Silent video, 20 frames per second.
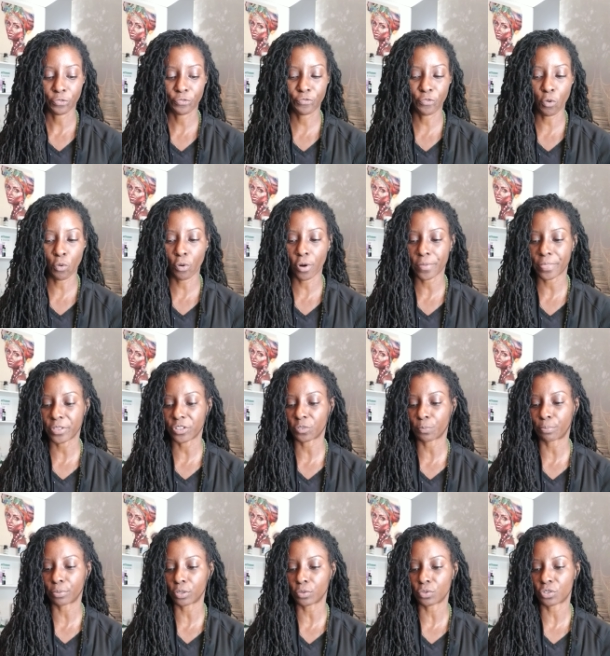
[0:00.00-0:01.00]
for this
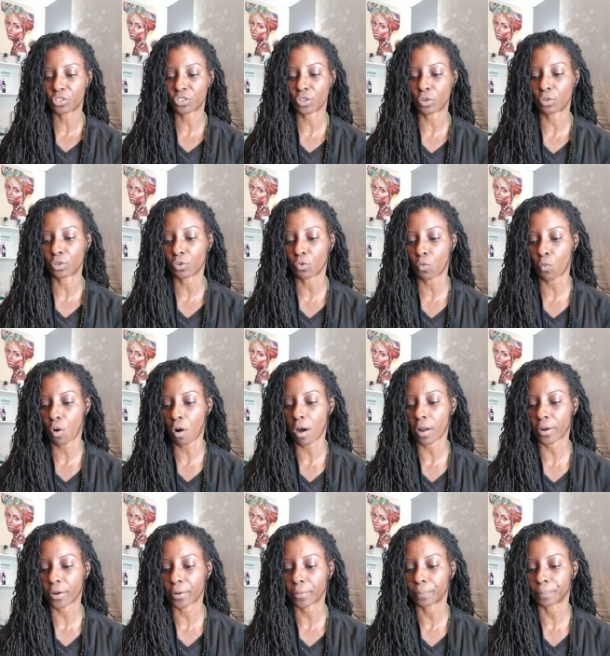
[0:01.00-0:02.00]
blue solar
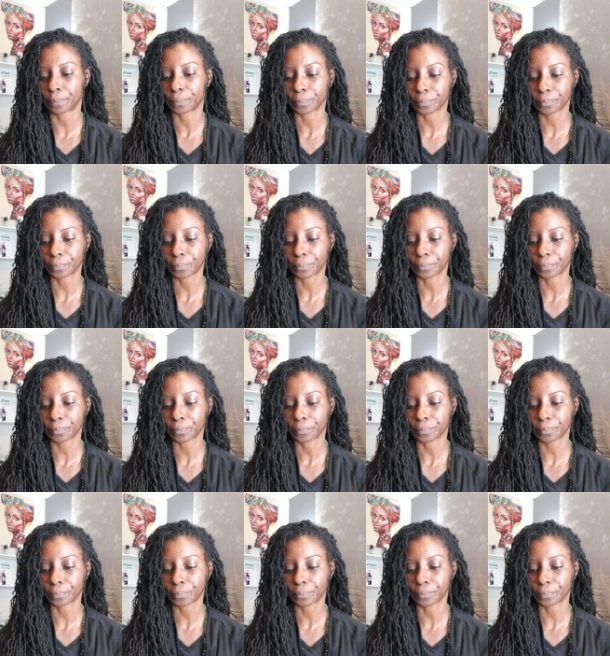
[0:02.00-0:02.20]
water.